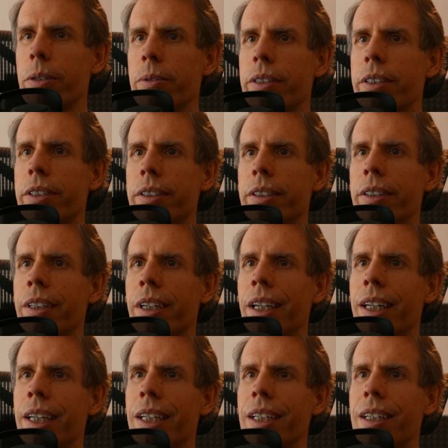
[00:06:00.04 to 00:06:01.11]
you want to
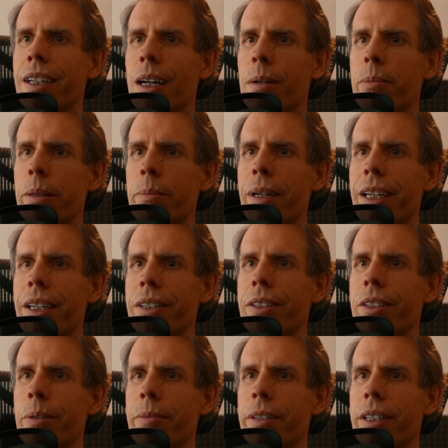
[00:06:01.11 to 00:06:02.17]
copy paste
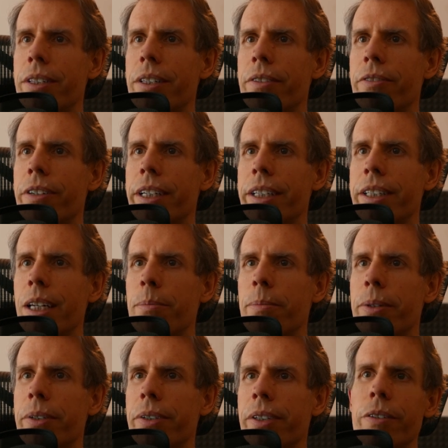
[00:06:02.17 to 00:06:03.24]
some of these different
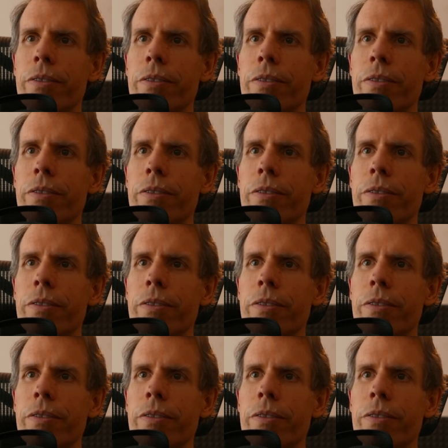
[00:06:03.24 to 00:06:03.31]
examples.